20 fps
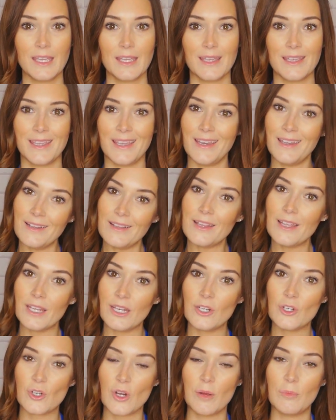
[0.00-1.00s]
he had a lot
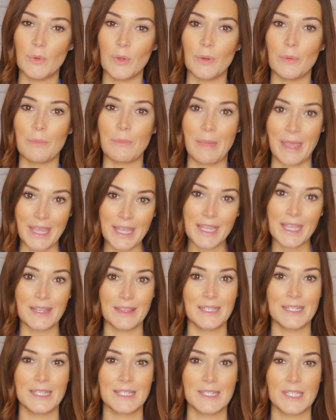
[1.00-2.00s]
of trouble making
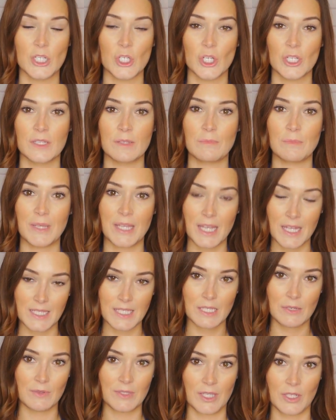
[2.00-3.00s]
the decisions because
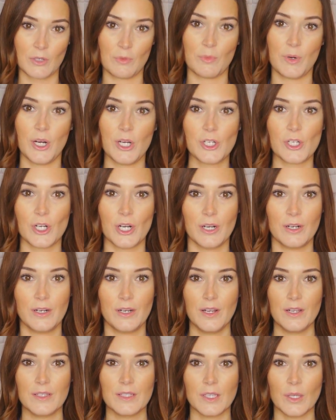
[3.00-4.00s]
he was under pressure.
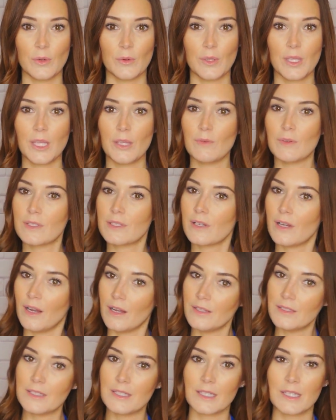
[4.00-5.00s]
So he was
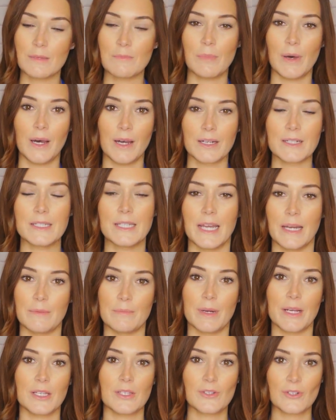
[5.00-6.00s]
constantly bogged down
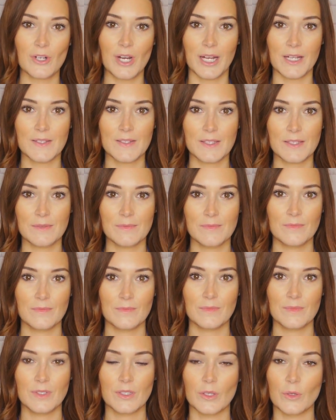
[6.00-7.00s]
by stress.
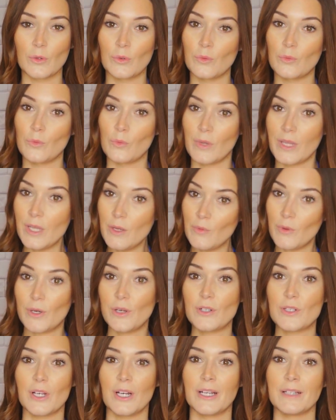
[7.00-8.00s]
So we
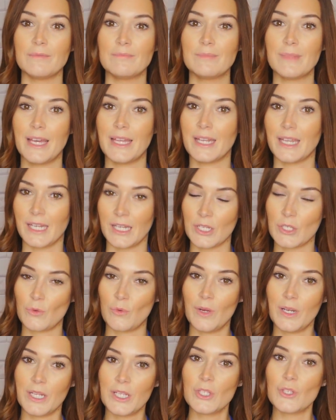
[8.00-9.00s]
worked on that
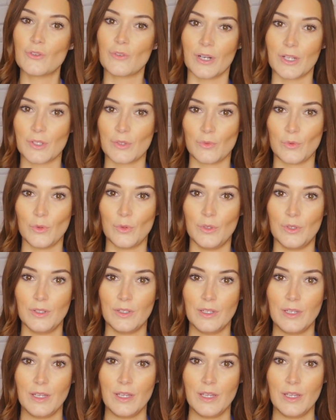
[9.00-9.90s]
80-20 stress rule.